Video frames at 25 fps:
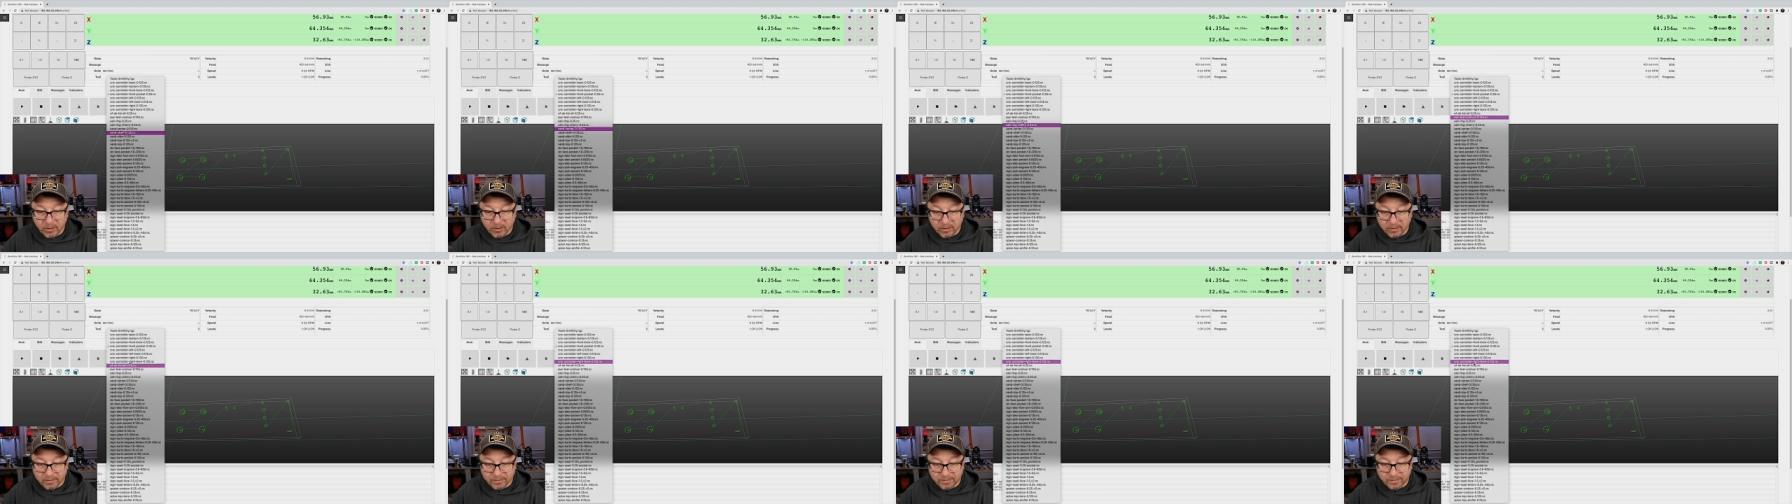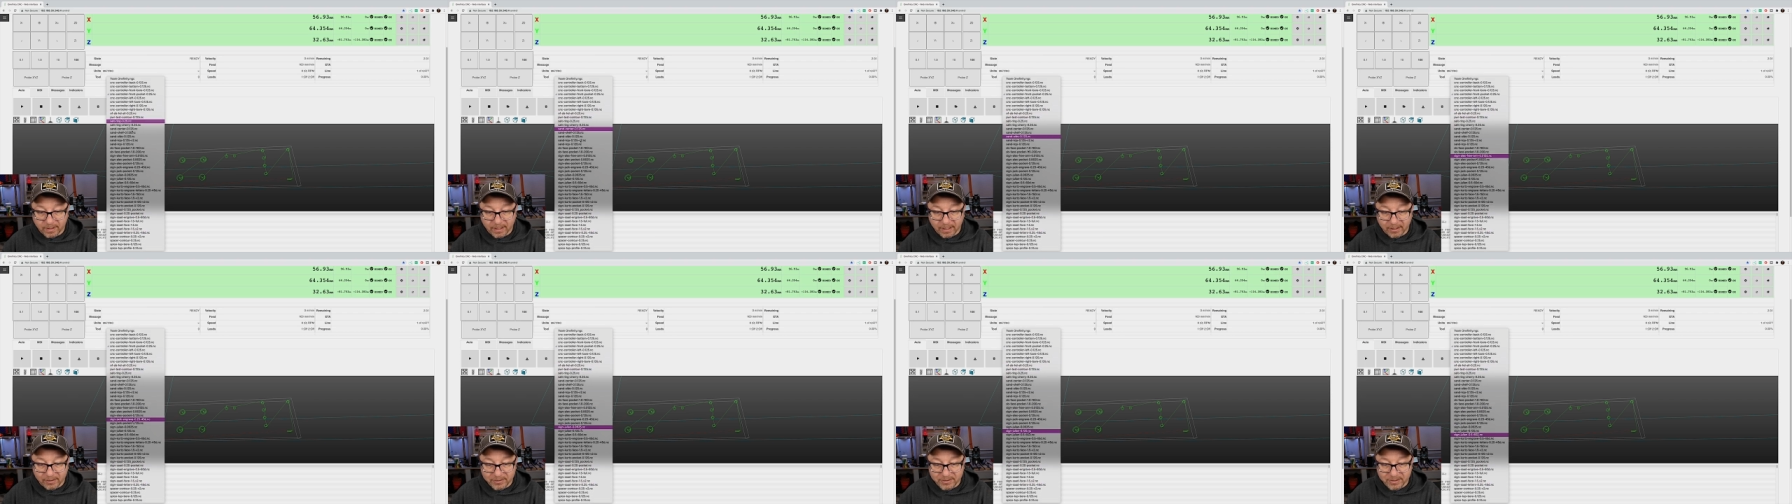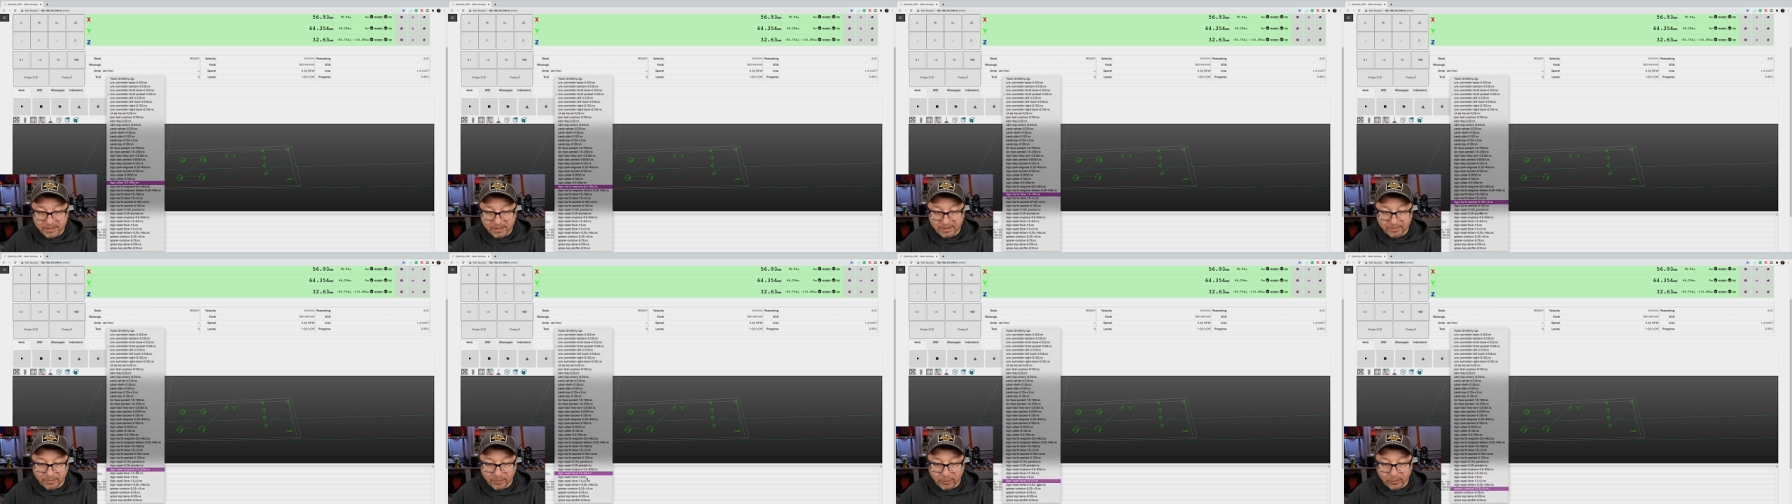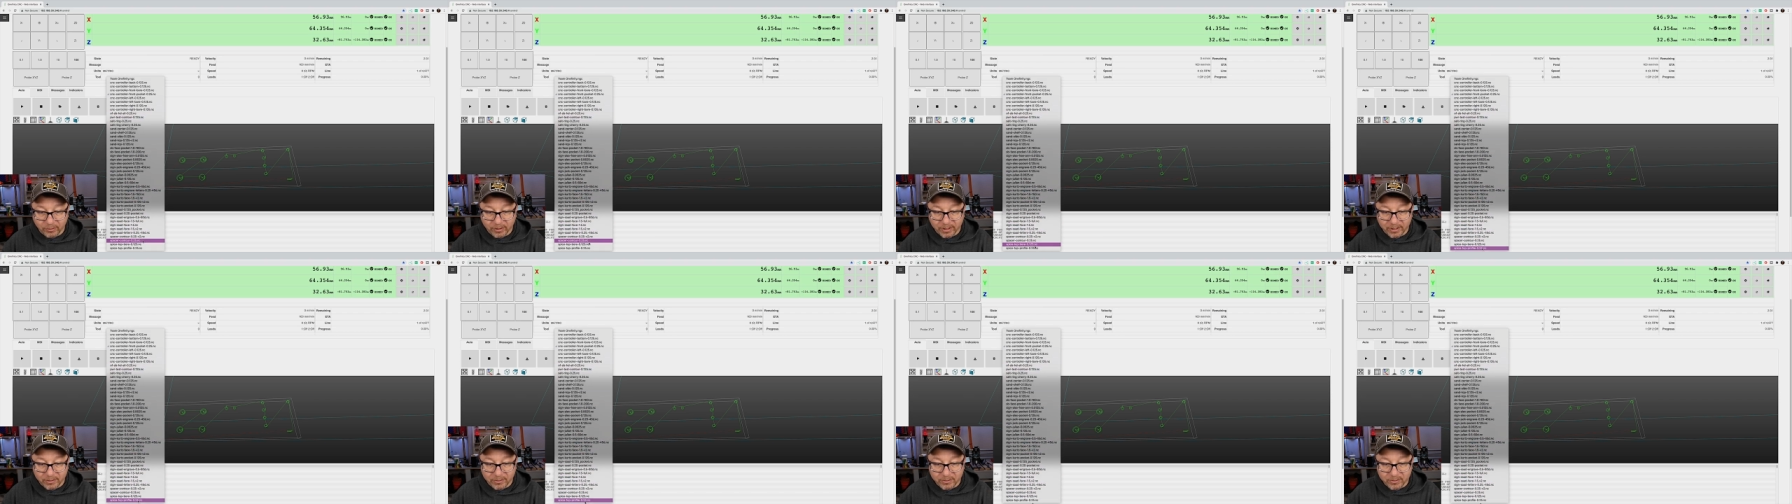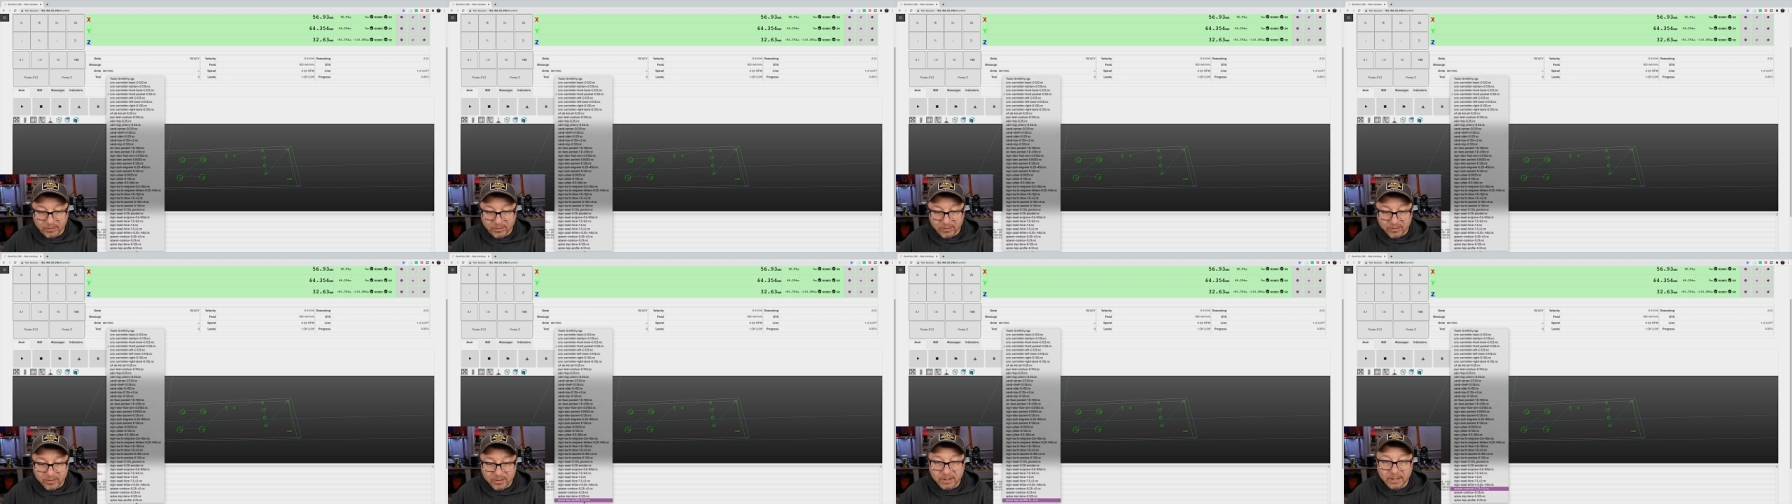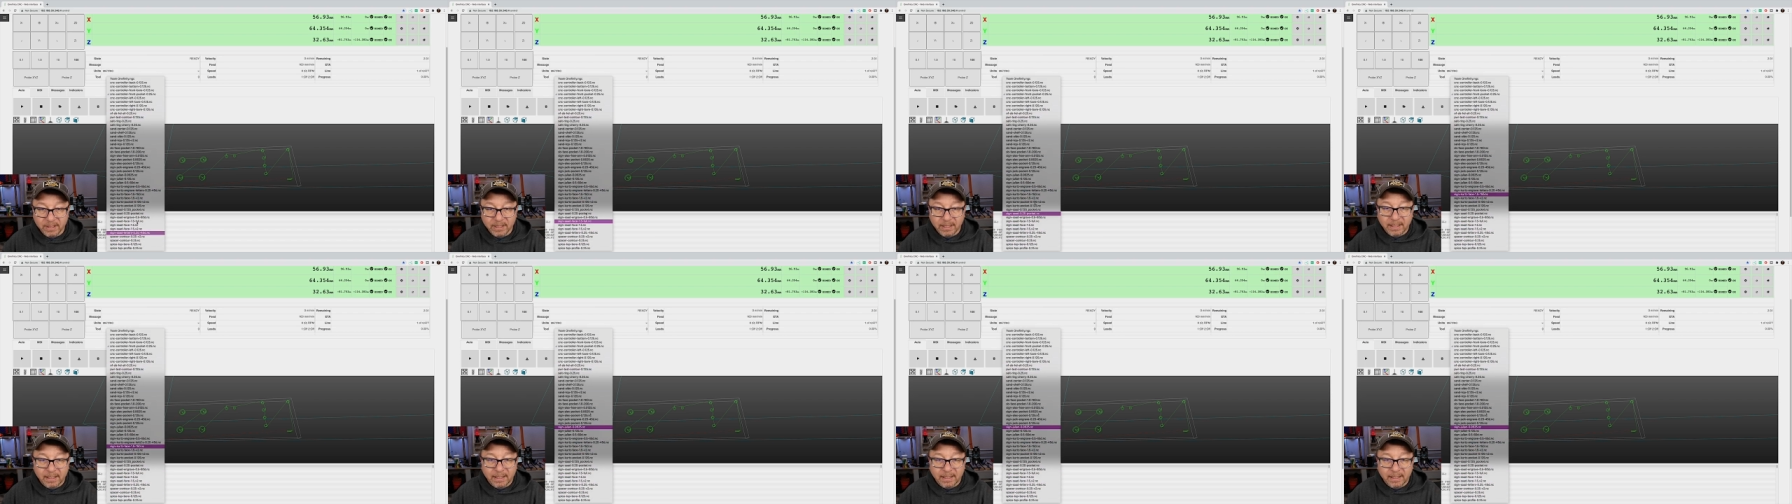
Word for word: of files that I've already used.